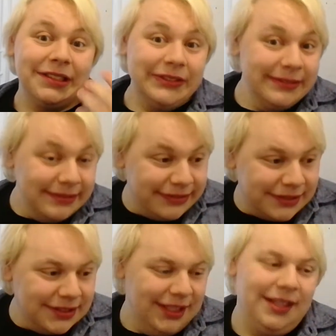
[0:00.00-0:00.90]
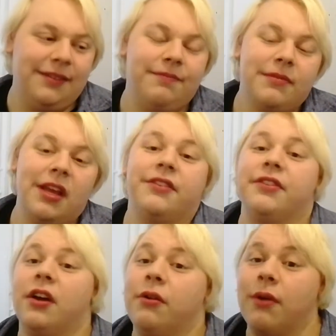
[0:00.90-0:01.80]
Oof.
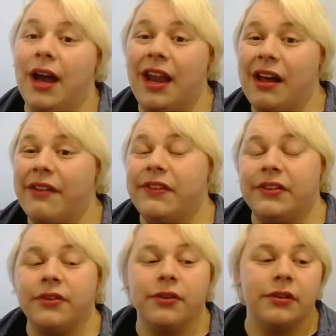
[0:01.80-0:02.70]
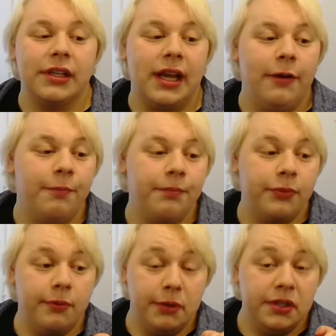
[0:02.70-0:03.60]
So I now have this Google account,
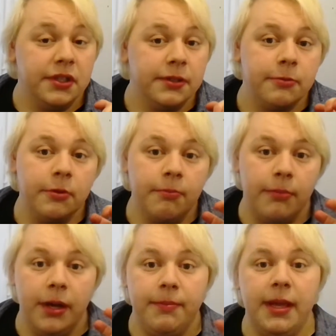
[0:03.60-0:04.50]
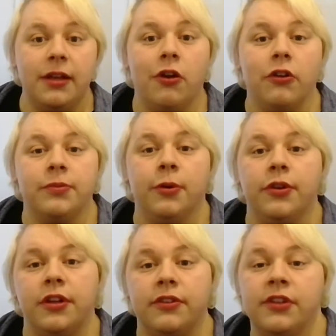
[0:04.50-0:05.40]
which is my main
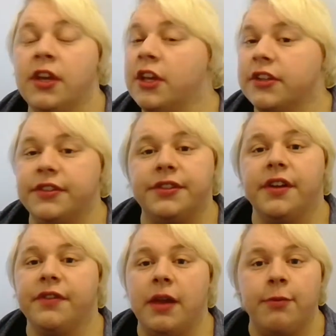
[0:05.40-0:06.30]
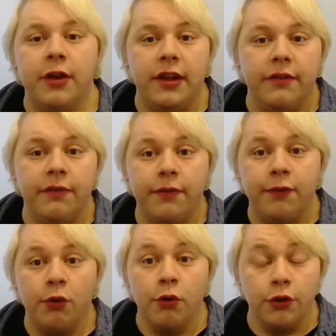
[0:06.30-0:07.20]
correspondence. So stuff that I put in
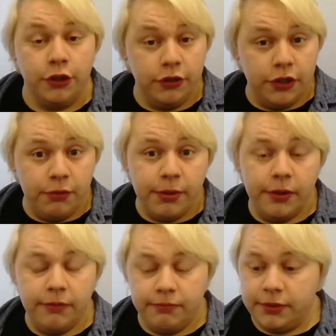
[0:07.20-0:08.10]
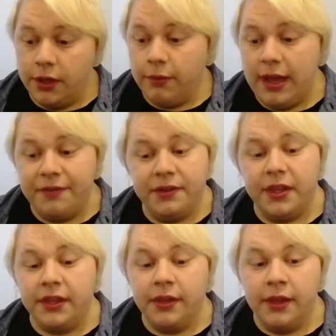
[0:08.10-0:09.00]
for YouTube. So
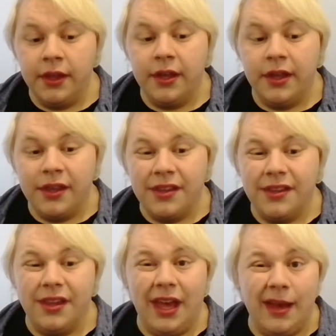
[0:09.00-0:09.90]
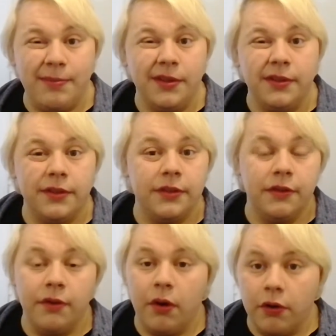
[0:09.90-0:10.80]
everything that happens
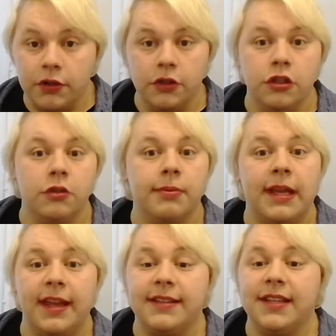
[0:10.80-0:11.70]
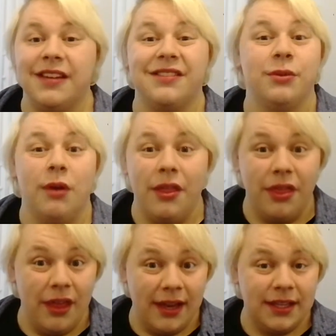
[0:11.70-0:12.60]
on YouTube gets sent to
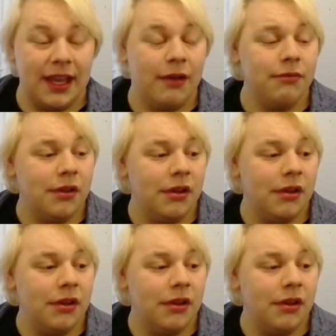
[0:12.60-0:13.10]
that account.